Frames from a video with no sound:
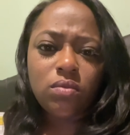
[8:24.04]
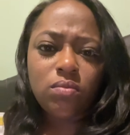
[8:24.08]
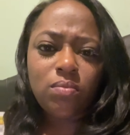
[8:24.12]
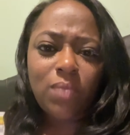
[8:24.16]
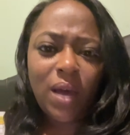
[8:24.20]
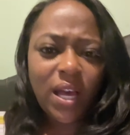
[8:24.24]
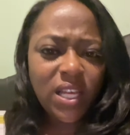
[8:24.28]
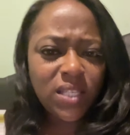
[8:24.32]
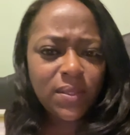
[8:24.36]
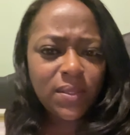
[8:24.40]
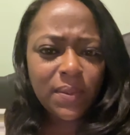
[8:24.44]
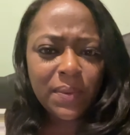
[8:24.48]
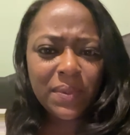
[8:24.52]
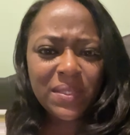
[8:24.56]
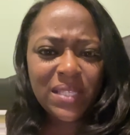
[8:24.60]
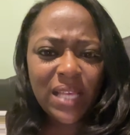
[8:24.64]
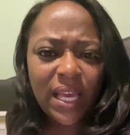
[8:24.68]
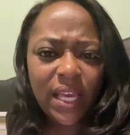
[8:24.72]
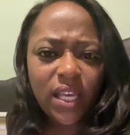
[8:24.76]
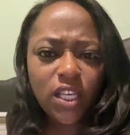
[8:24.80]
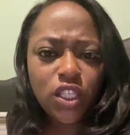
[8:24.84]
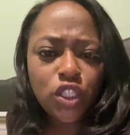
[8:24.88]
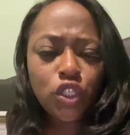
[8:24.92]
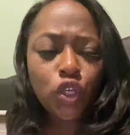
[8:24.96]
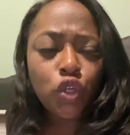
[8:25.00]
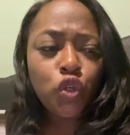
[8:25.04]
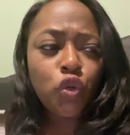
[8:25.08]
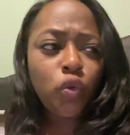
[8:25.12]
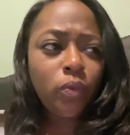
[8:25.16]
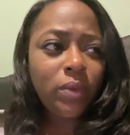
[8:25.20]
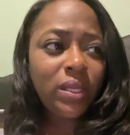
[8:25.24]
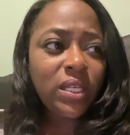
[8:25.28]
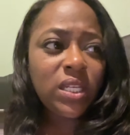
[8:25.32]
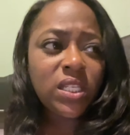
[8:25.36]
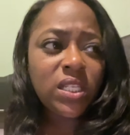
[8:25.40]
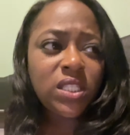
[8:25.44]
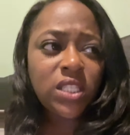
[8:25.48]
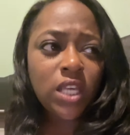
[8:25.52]
husband was like, so you
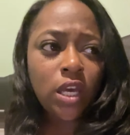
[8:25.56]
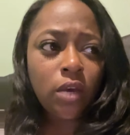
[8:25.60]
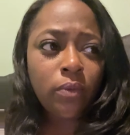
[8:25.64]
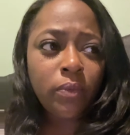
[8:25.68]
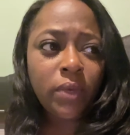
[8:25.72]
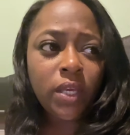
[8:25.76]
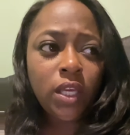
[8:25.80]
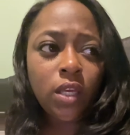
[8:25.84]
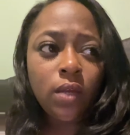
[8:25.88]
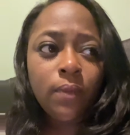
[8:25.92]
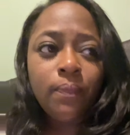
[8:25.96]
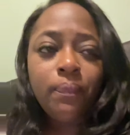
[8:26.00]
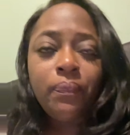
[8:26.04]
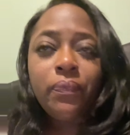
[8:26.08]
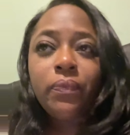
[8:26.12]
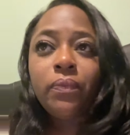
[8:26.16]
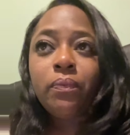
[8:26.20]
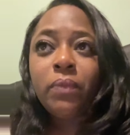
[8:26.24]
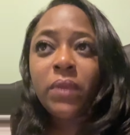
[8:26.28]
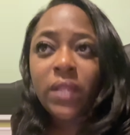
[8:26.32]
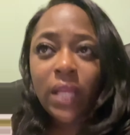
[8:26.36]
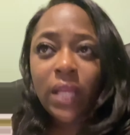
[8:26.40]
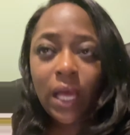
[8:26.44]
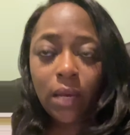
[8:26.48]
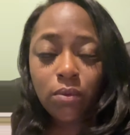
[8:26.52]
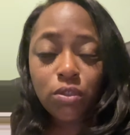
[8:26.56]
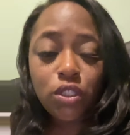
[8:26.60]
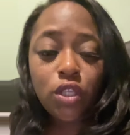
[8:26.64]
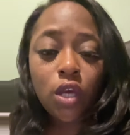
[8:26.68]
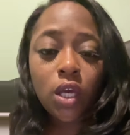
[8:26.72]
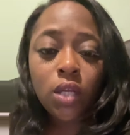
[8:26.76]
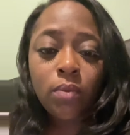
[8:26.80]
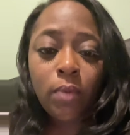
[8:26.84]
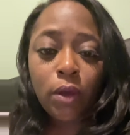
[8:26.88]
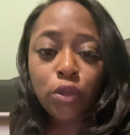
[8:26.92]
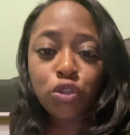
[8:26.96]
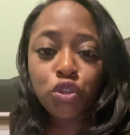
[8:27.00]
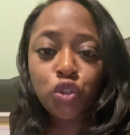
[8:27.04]
mean to tell me Milan was talking
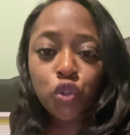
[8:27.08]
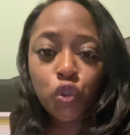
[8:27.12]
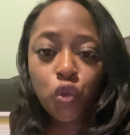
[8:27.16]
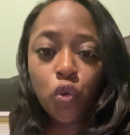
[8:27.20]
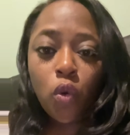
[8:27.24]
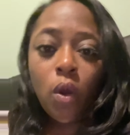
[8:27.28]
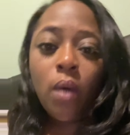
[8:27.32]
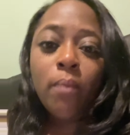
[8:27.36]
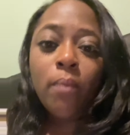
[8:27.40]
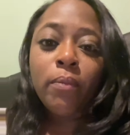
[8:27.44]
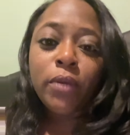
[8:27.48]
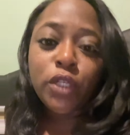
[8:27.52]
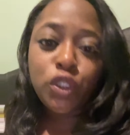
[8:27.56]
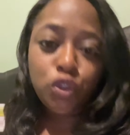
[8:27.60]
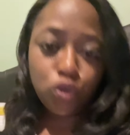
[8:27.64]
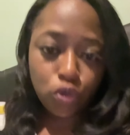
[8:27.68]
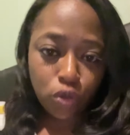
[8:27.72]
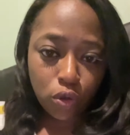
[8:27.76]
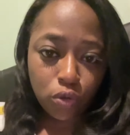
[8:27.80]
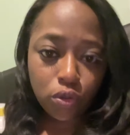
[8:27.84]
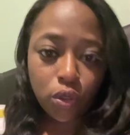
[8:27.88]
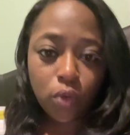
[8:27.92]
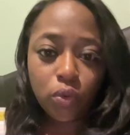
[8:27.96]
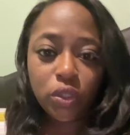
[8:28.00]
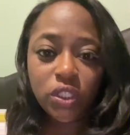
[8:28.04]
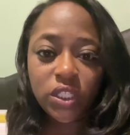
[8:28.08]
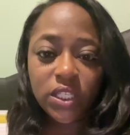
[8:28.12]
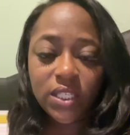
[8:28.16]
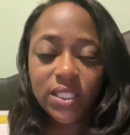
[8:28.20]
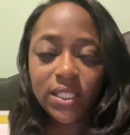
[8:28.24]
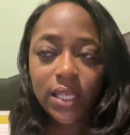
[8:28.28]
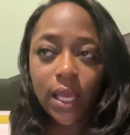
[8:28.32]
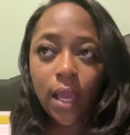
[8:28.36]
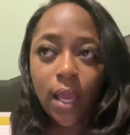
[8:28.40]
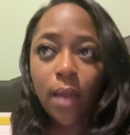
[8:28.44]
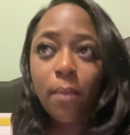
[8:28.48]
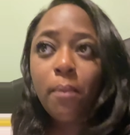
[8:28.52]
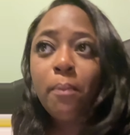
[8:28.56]
about you, but you don't know what she
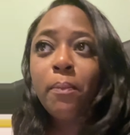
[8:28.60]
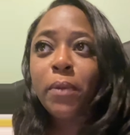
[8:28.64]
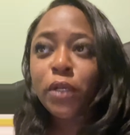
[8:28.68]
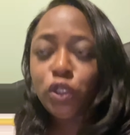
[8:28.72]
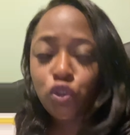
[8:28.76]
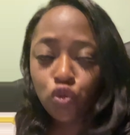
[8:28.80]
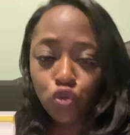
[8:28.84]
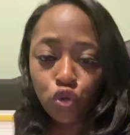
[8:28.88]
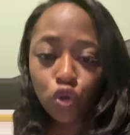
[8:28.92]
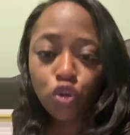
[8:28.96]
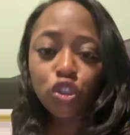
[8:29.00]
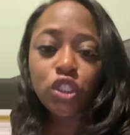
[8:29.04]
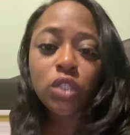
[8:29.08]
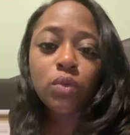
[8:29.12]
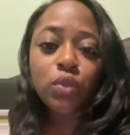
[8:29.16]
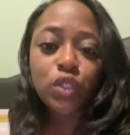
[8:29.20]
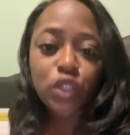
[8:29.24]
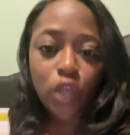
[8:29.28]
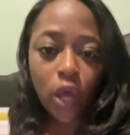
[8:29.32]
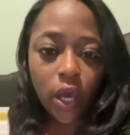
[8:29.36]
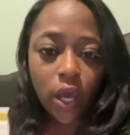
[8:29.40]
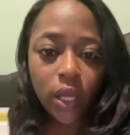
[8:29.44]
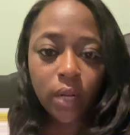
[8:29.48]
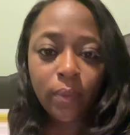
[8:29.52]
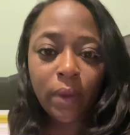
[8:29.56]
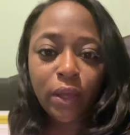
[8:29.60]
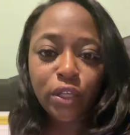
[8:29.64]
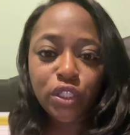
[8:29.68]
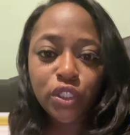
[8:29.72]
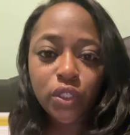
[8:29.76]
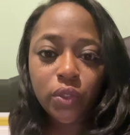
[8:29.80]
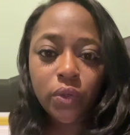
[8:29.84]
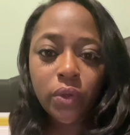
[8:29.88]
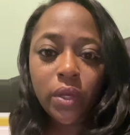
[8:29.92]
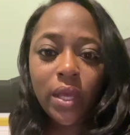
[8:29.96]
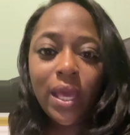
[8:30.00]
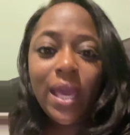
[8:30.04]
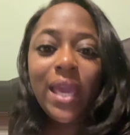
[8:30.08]
said, but you know she was talking about you.
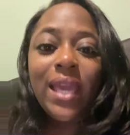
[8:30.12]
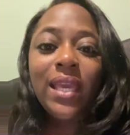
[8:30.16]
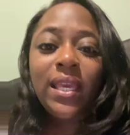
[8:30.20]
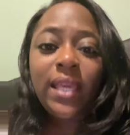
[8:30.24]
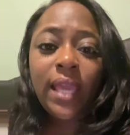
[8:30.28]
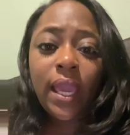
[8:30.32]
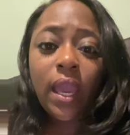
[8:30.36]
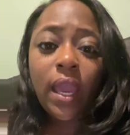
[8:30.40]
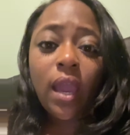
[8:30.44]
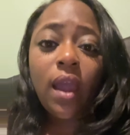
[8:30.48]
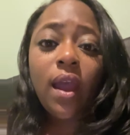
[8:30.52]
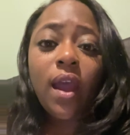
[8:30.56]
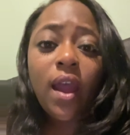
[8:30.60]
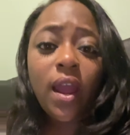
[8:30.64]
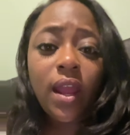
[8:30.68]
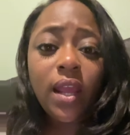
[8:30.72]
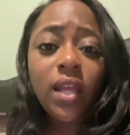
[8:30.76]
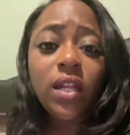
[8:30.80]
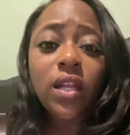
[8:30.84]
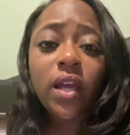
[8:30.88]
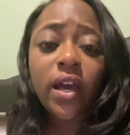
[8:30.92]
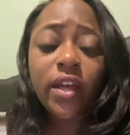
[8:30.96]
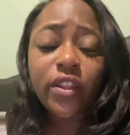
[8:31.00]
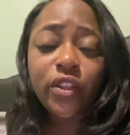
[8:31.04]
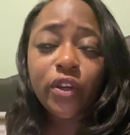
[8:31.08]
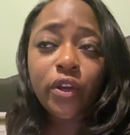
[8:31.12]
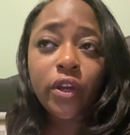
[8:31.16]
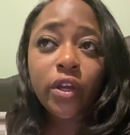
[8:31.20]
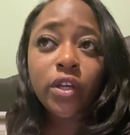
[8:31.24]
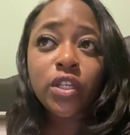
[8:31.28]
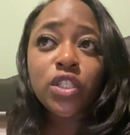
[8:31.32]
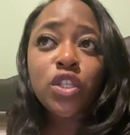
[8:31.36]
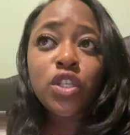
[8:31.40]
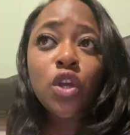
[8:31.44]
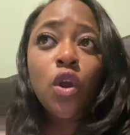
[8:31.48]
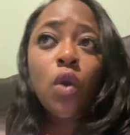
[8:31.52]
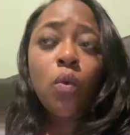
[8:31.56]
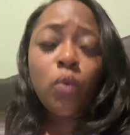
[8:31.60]
Yeah, her and the other
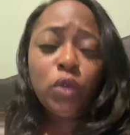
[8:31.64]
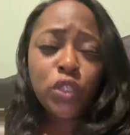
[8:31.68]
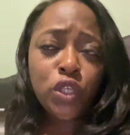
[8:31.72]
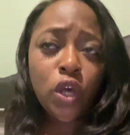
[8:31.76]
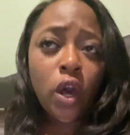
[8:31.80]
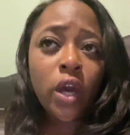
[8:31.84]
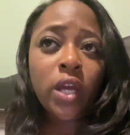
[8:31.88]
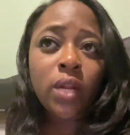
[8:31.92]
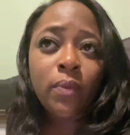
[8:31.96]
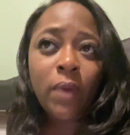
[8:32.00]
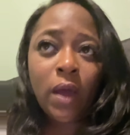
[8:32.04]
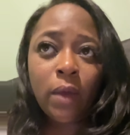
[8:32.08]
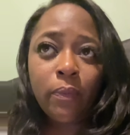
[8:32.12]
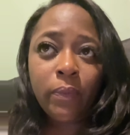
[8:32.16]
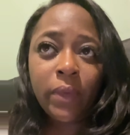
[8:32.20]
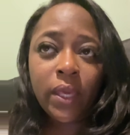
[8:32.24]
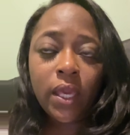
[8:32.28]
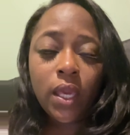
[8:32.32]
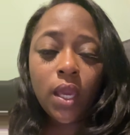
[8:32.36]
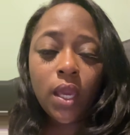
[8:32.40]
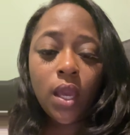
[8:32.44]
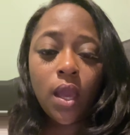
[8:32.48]
girls were talking about me,